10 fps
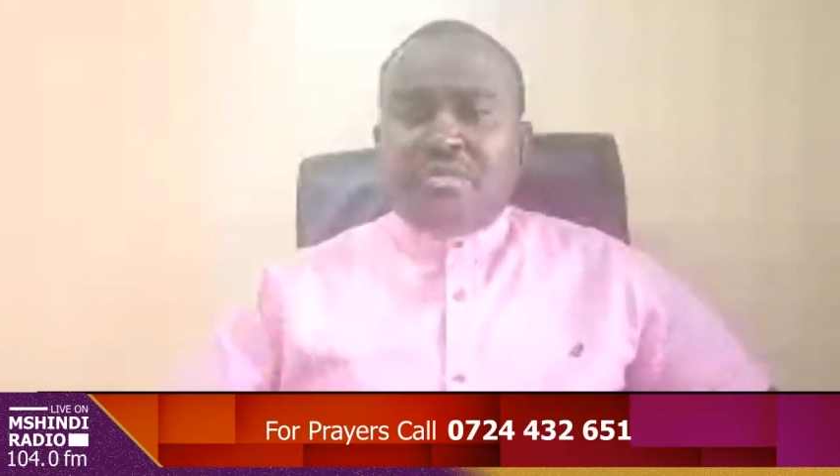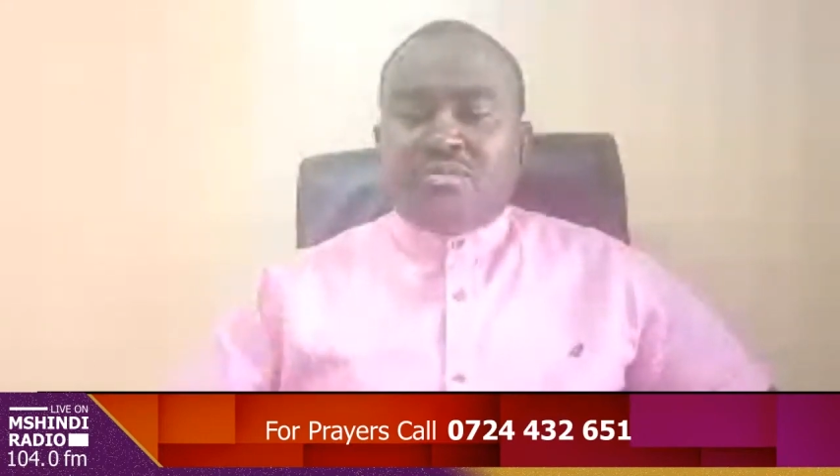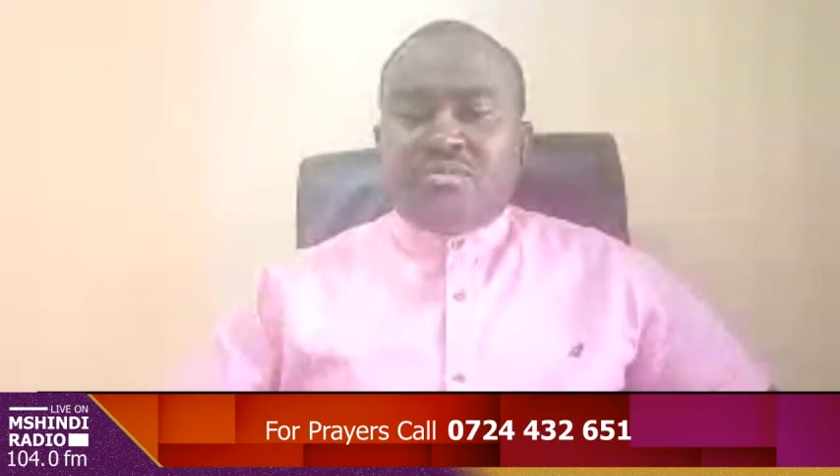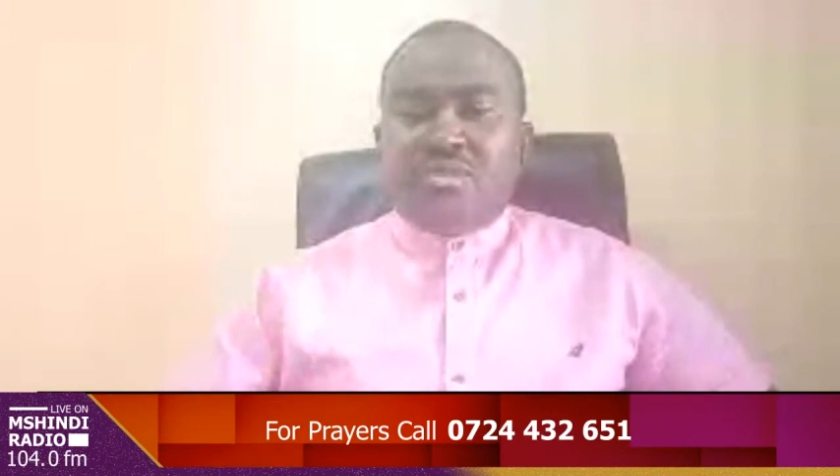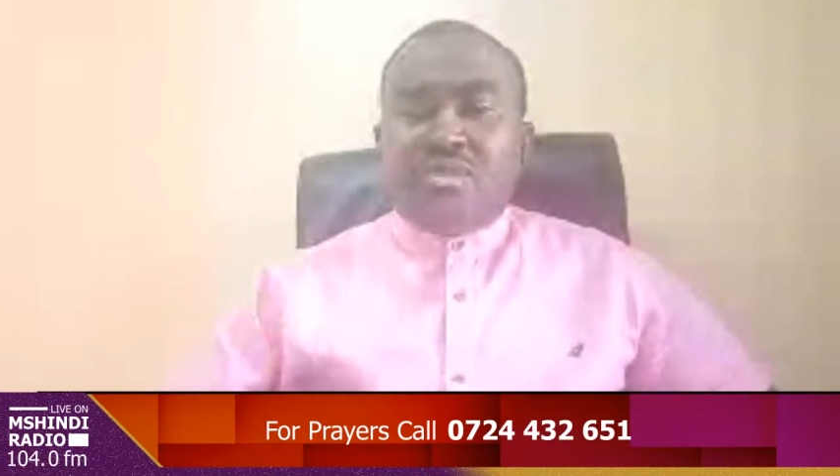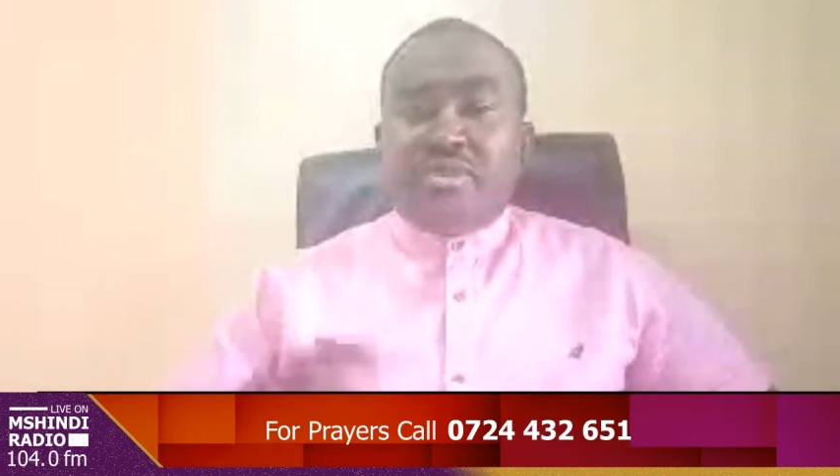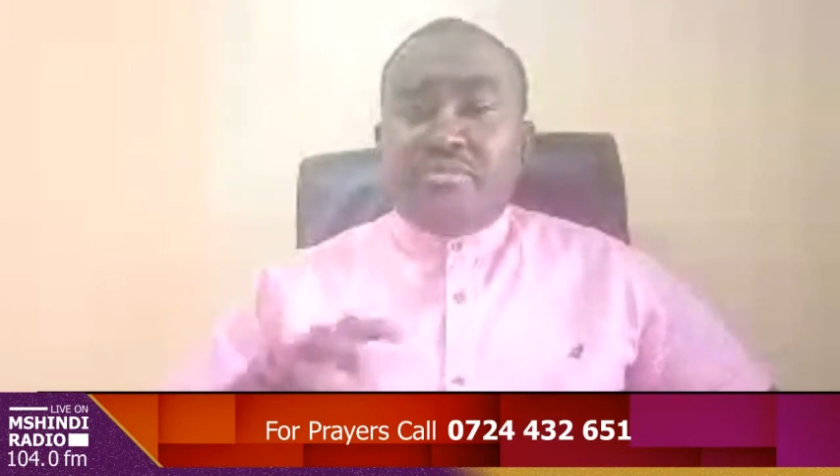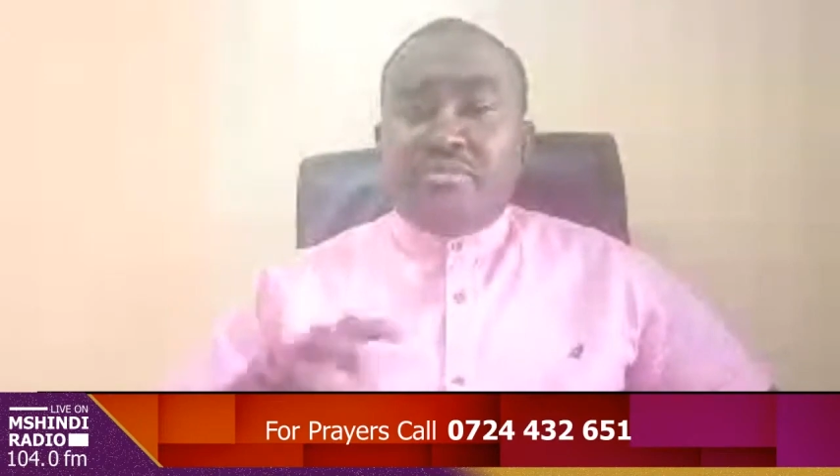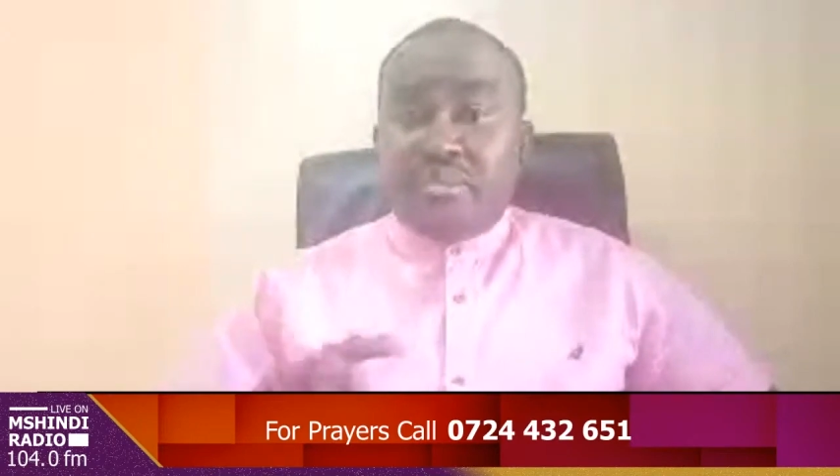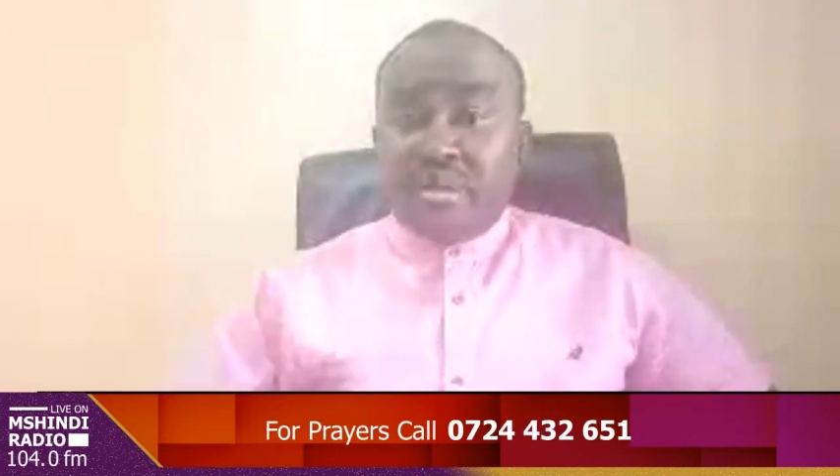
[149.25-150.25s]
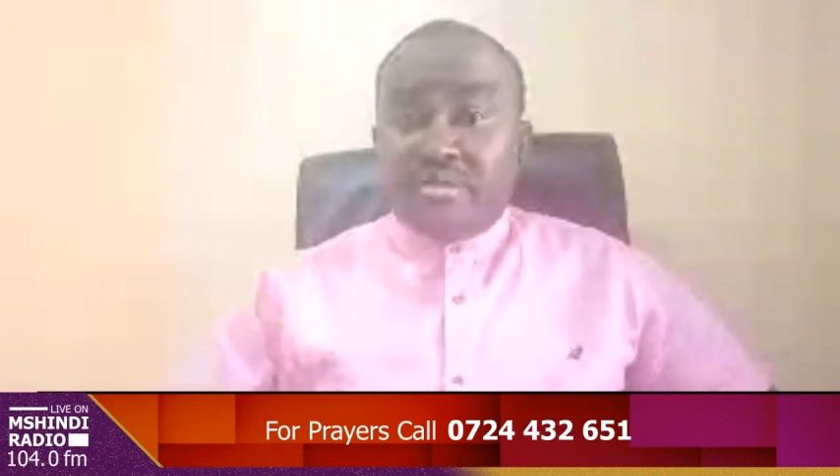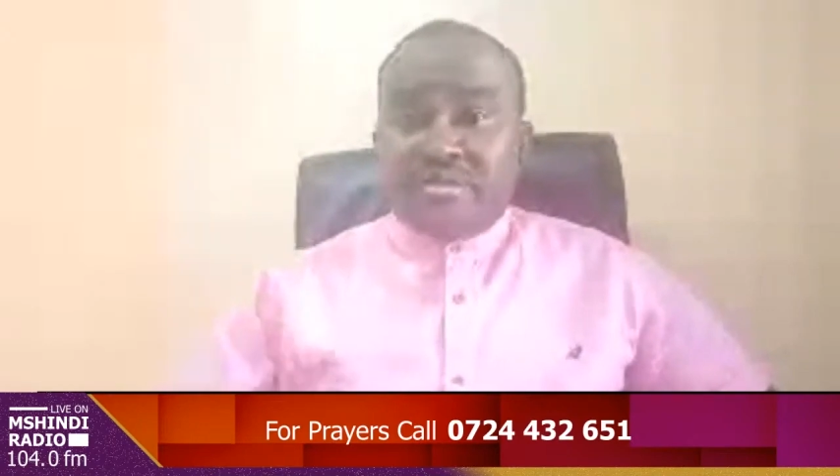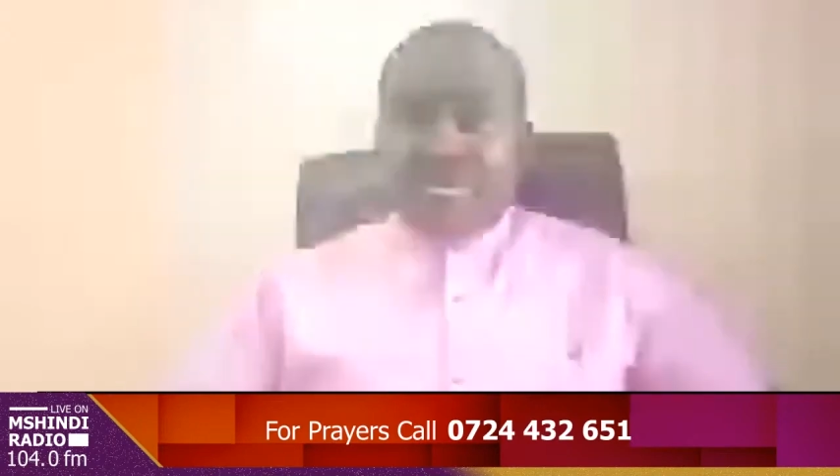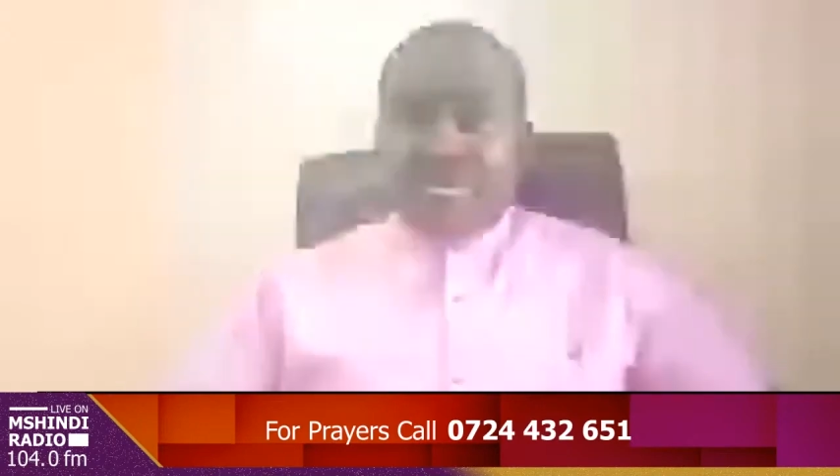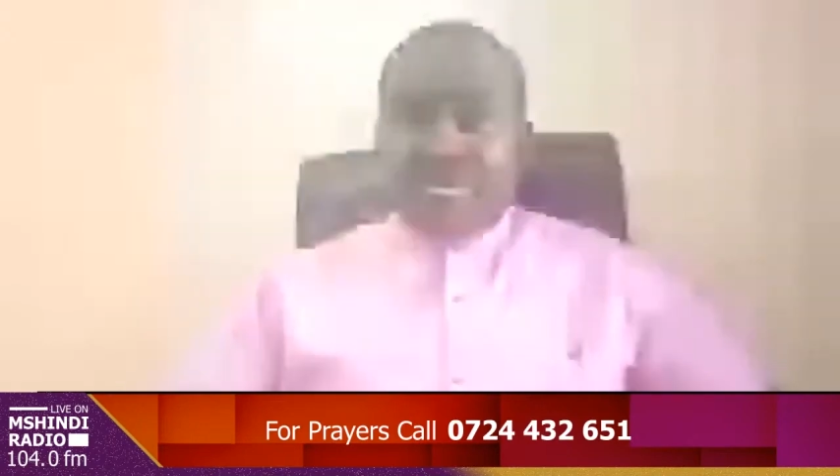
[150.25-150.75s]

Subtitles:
to rebuild